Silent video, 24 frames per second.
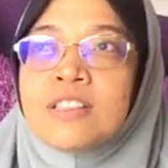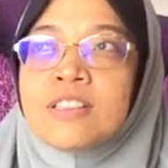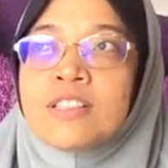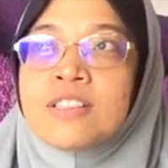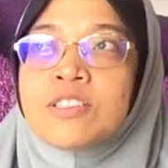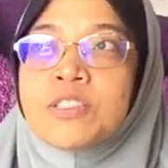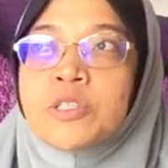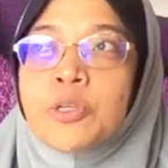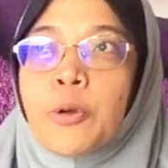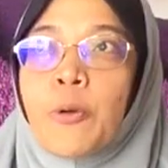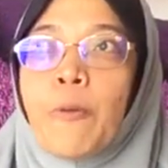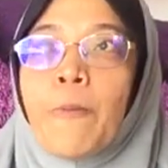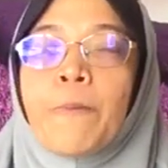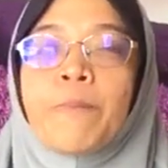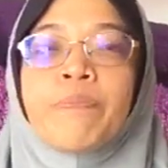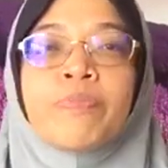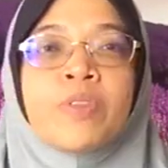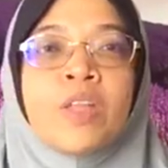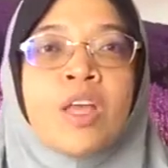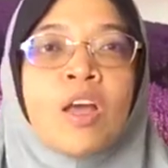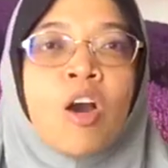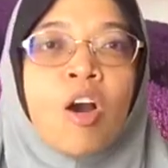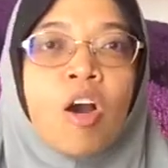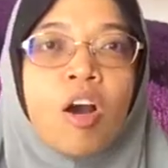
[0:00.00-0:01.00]
So,
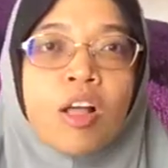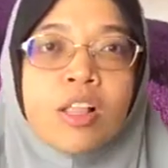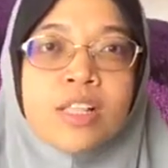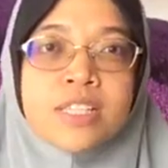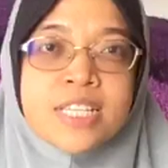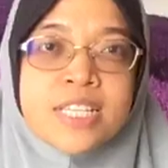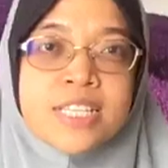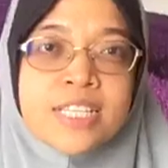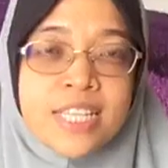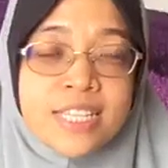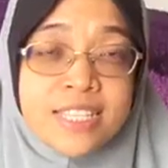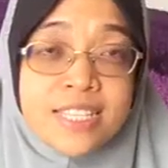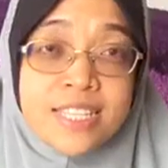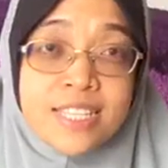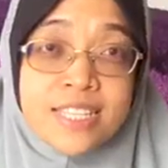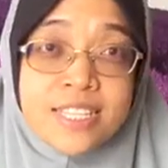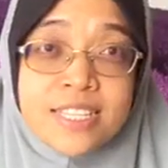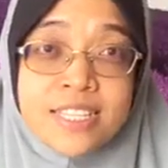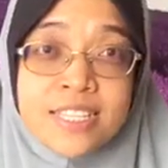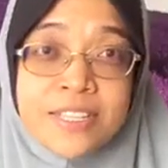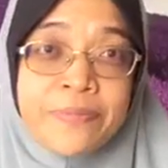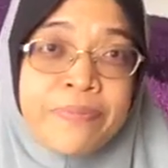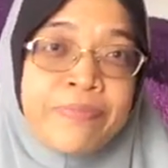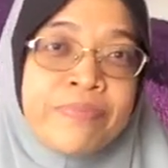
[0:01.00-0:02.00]
all six
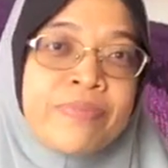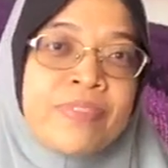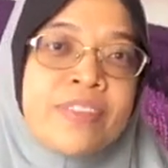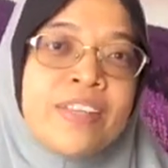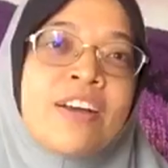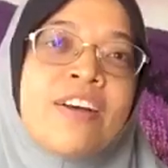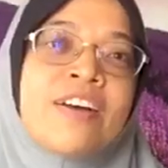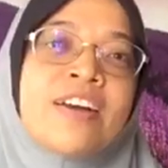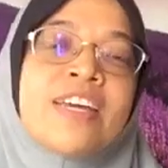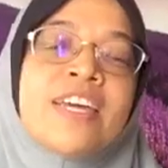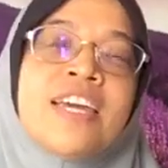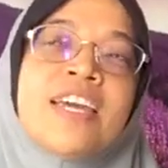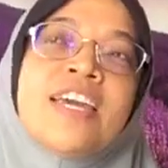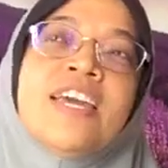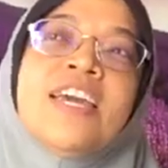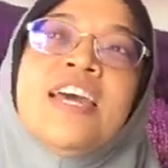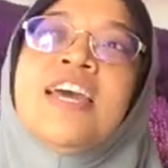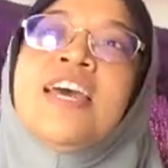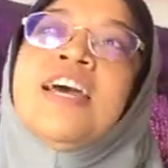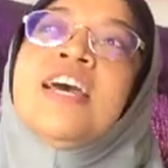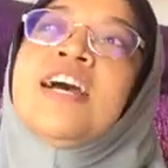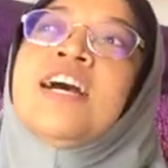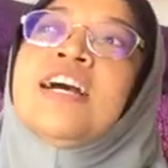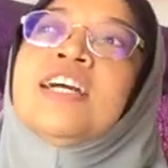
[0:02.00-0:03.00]
senses, okay.
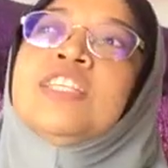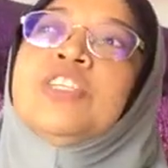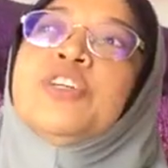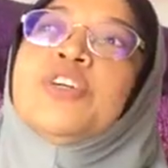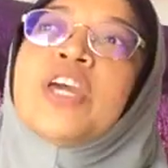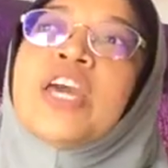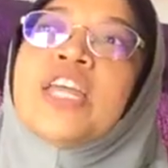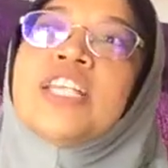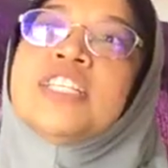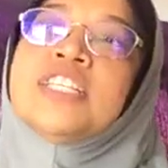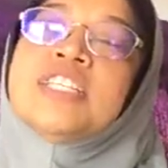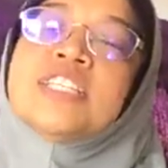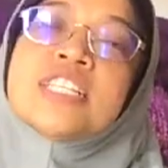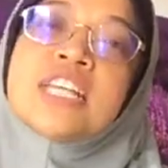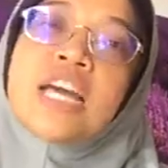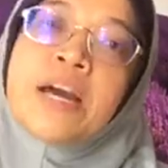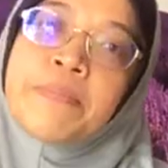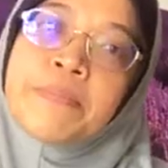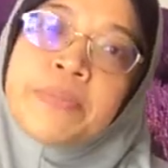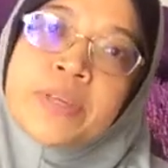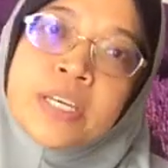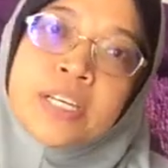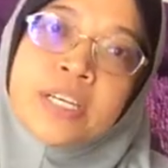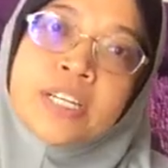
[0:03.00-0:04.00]
You can just
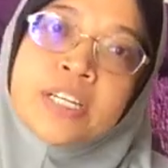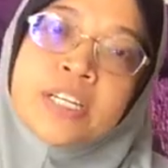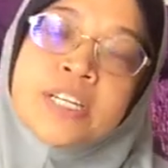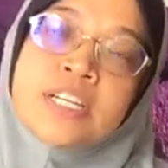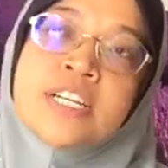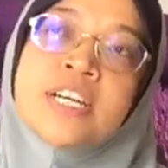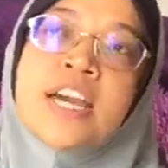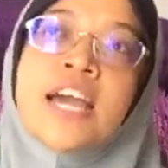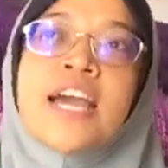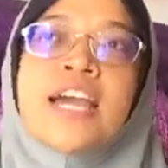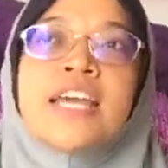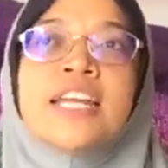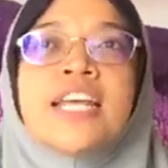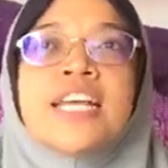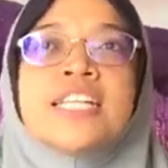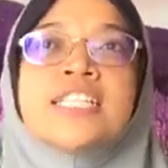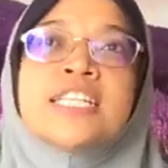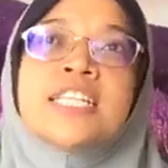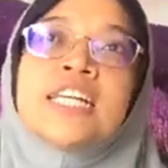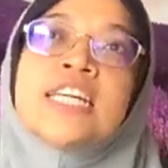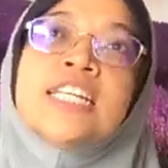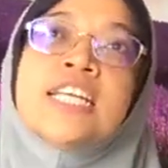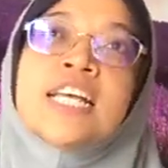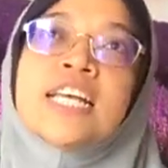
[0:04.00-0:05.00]
come here and
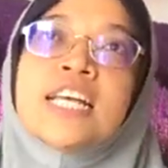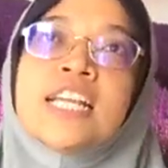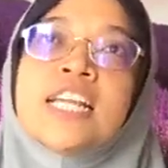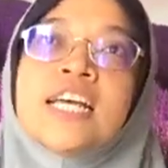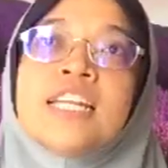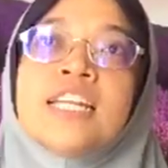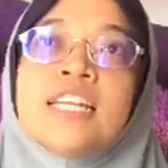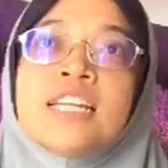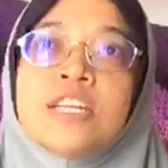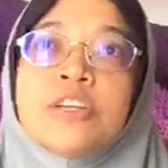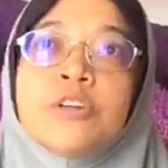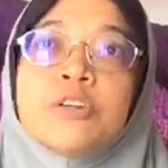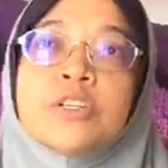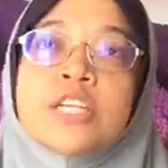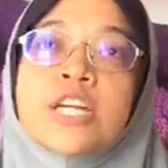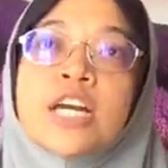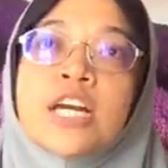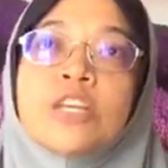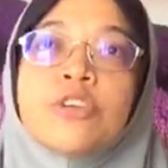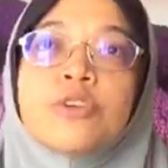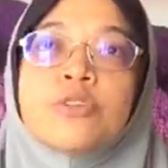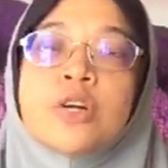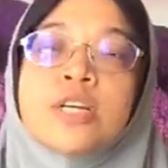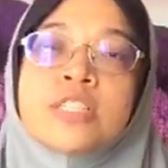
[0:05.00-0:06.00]
kenalkanlah diri you.
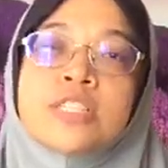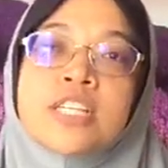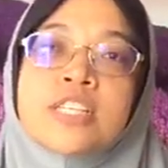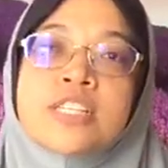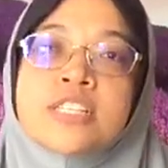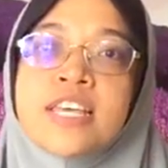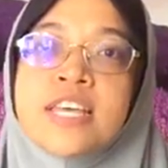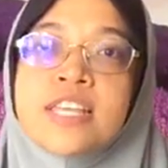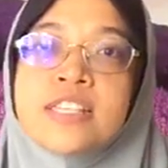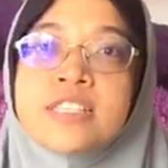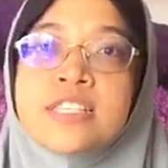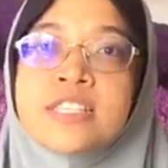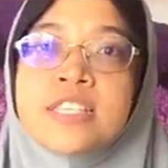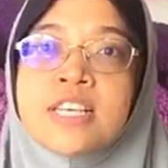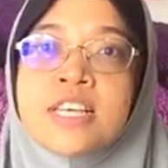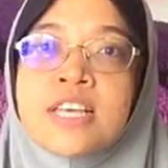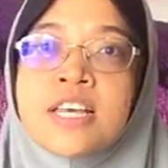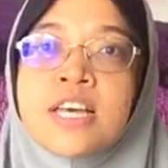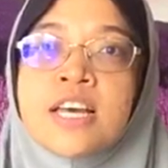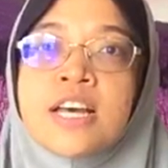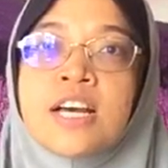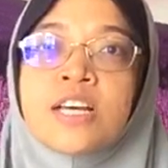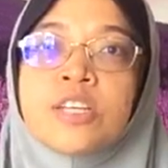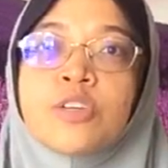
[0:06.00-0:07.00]
Cakap you are six sense.
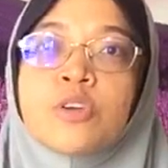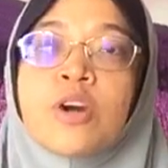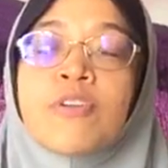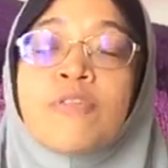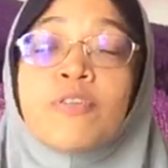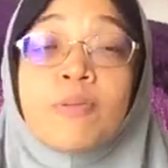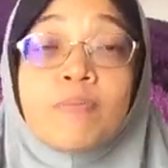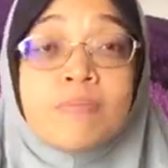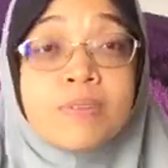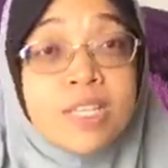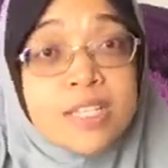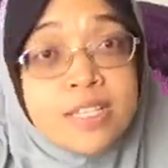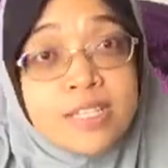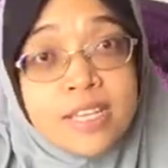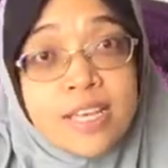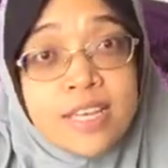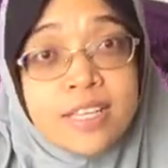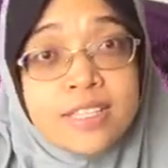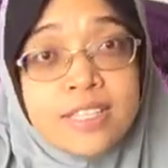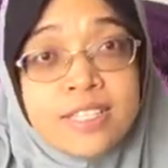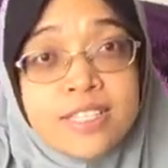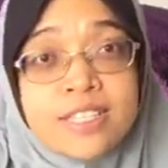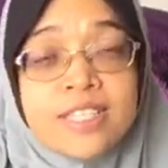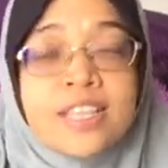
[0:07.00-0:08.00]
You are from Six
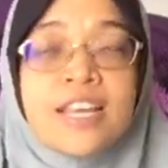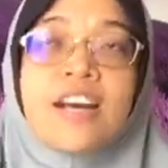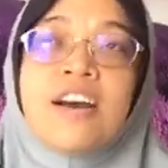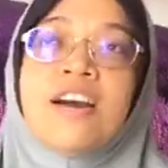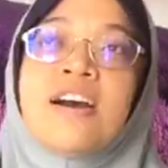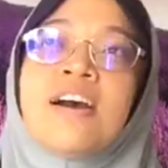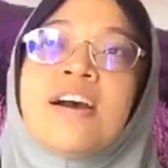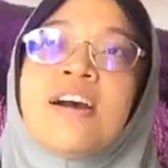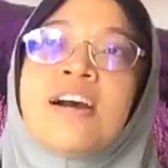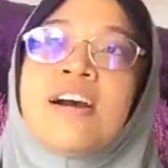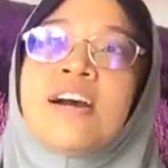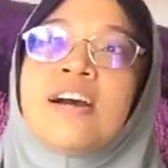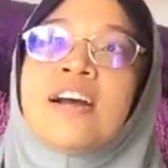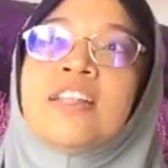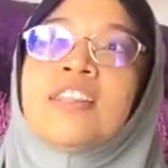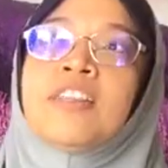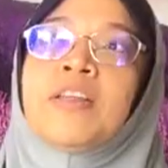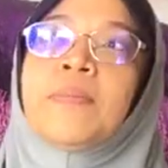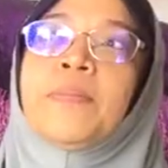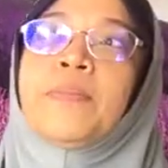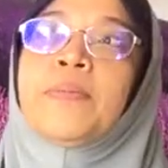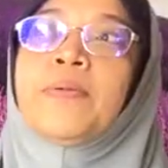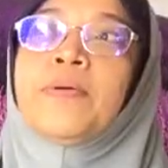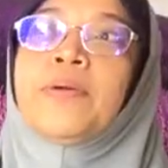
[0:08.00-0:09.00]
Sense,
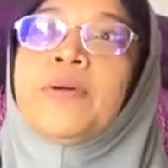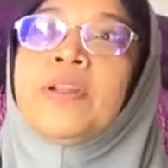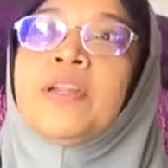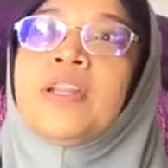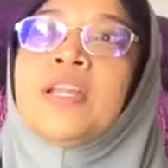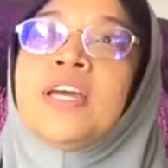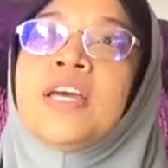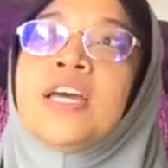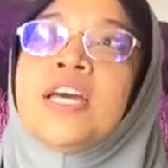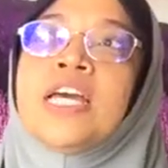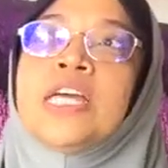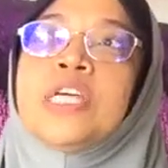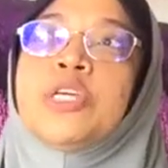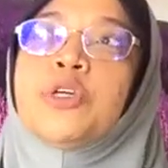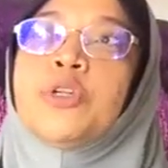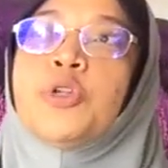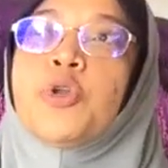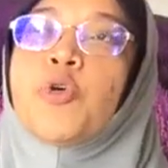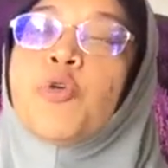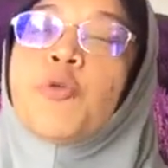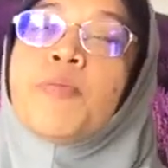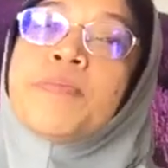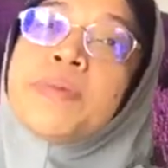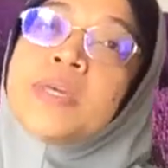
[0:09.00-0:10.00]
ataupun you
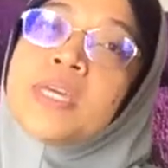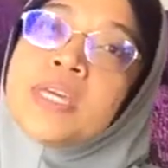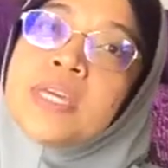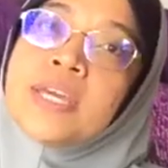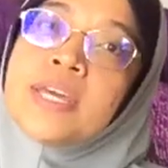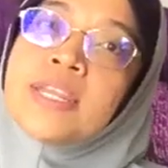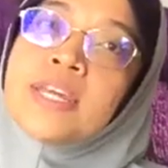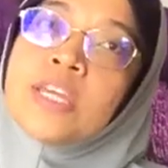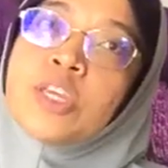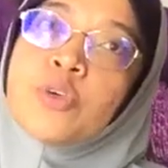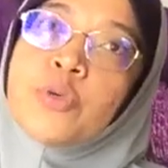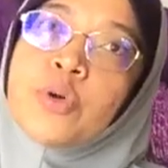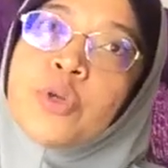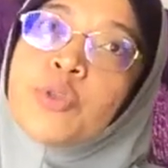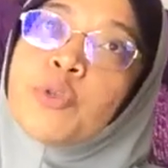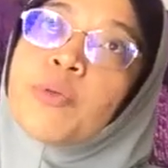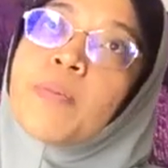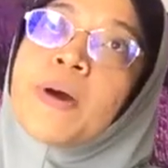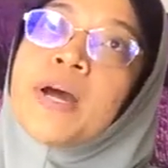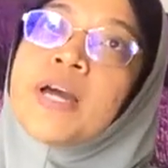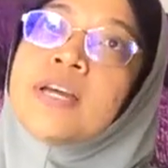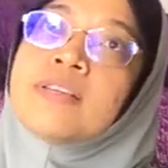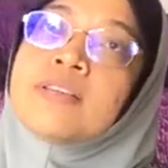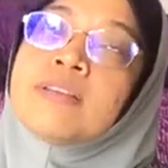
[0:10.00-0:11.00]
know me and then you want to
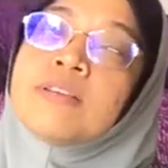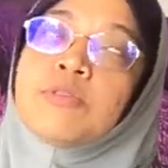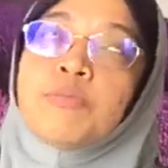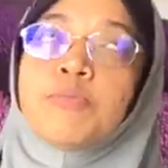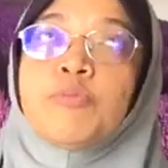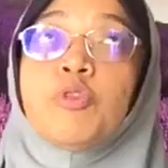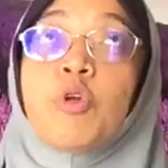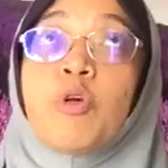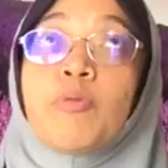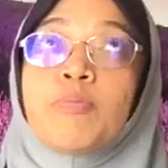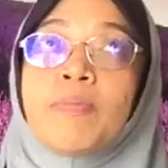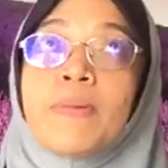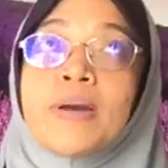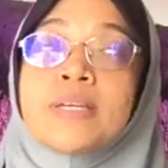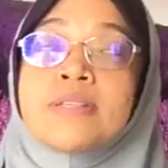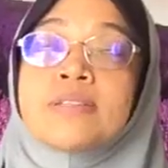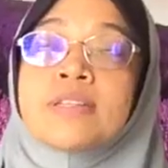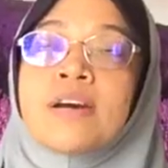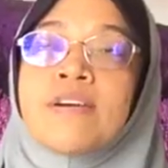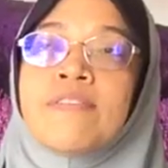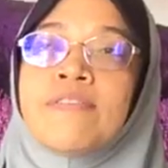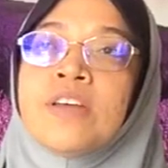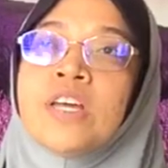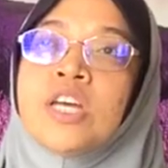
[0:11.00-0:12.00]
buy, not buy
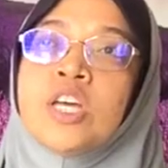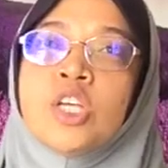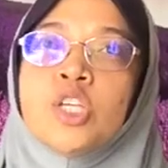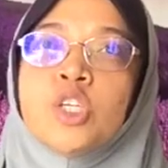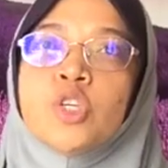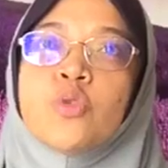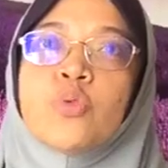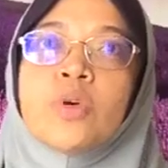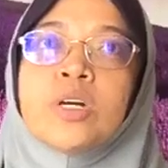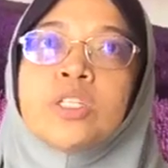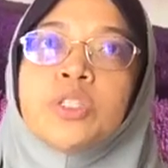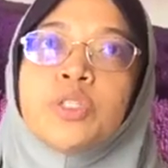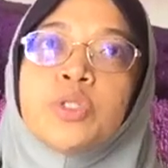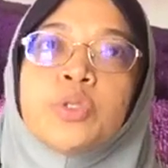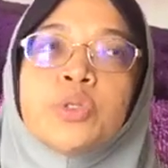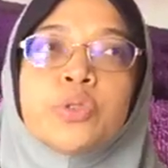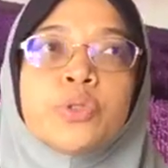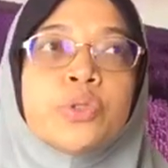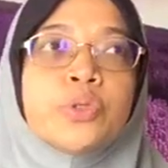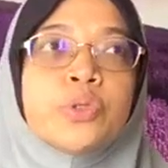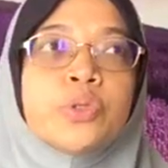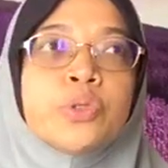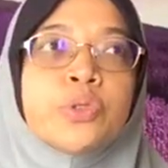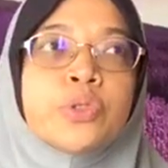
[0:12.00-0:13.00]
stuff, you want
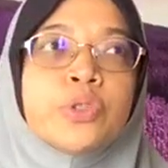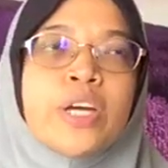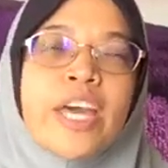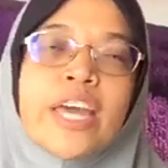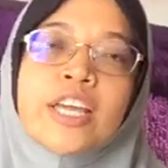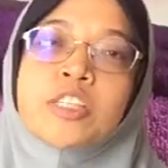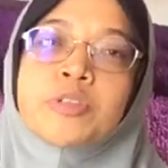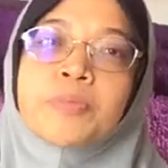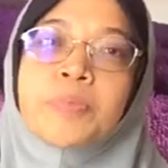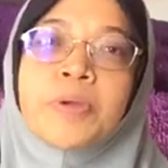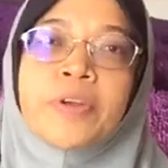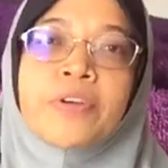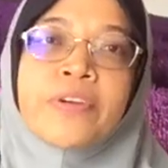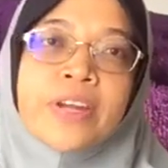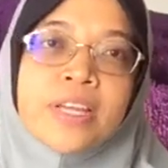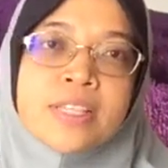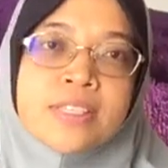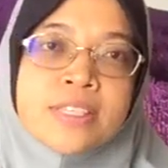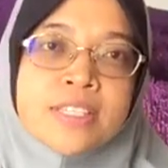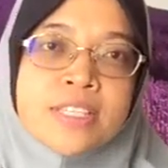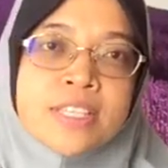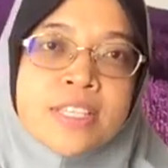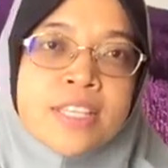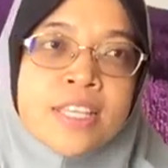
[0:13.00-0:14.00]
to
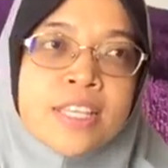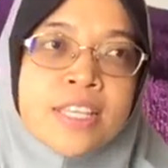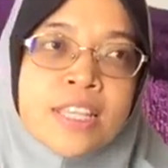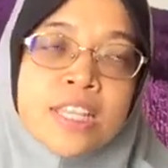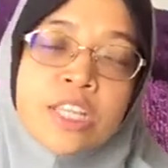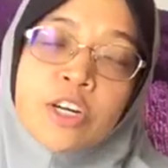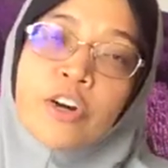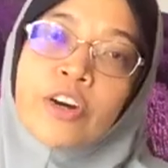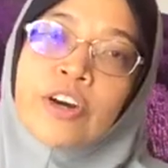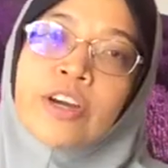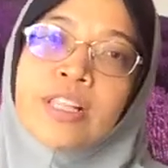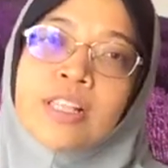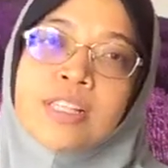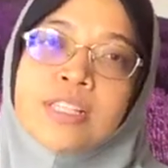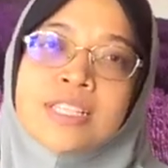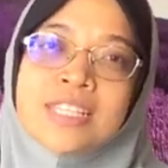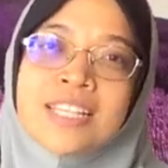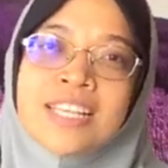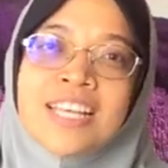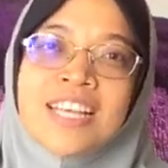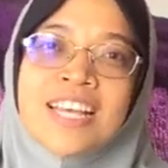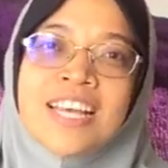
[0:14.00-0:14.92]
experience the oils.